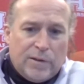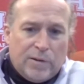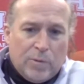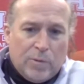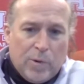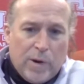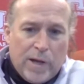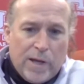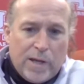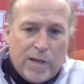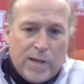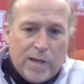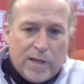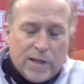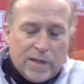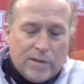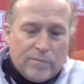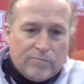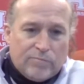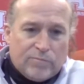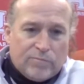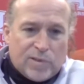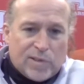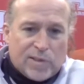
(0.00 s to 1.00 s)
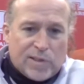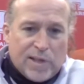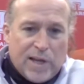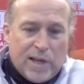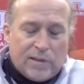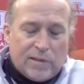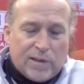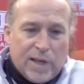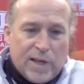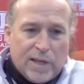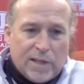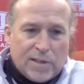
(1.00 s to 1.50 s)
the way he can
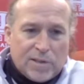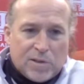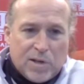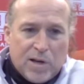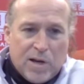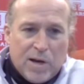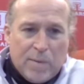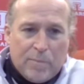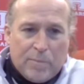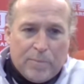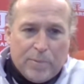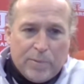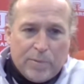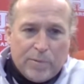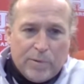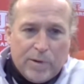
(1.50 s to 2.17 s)
set things up,